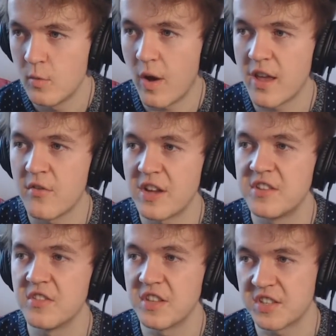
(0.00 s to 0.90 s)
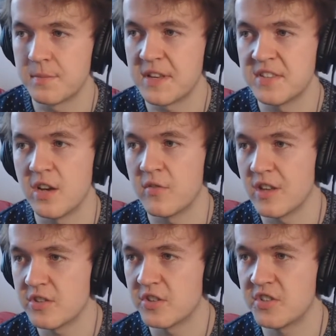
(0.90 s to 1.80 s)
Why have I done this to myself?
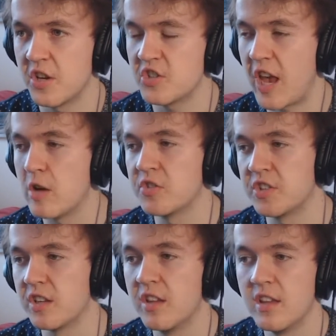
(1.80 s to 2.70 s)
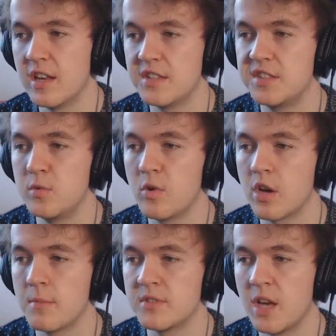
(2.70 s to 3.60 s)
Let's just search Elsa. Let's see what
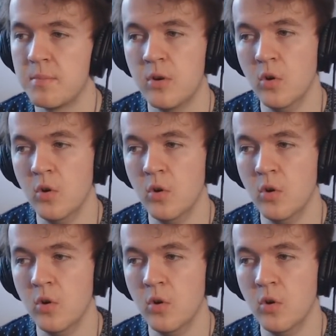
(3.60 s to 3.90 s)
comes up.